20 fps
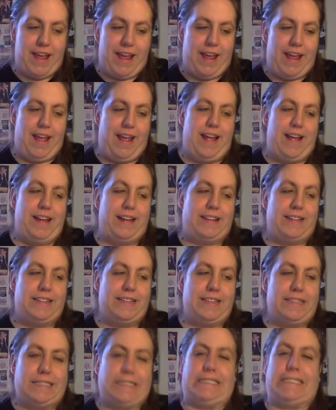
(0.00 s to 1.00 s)
and
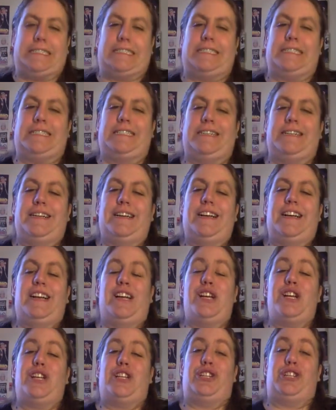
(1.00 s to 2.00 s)

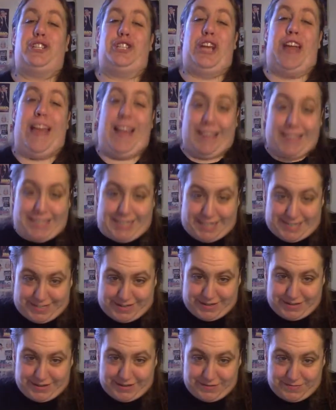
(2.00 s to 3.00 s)

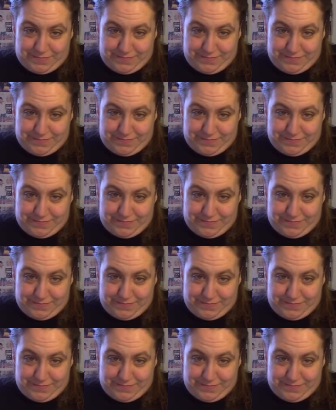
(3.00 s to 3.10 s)
Jess.